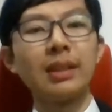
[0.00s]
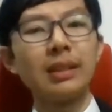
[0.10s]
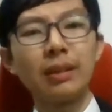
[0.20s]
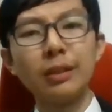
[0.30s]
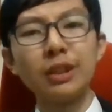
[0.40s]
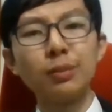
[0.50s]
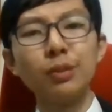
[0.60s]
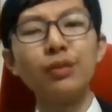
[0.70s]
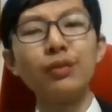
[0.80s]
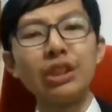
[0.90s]
this
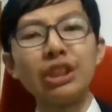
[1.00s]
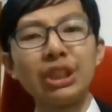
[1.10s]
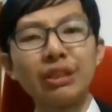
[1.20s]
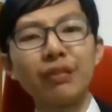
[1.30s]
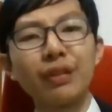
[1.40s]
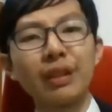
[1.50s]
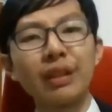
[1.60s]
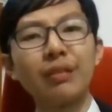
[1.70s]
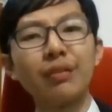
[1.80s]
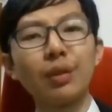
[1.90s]
movie should have
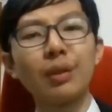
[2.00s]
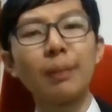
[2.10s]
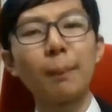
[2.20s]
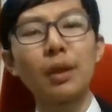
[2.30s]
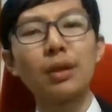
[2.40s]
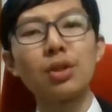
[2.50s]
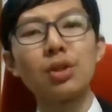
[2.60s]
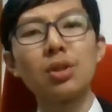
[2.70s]
given a bit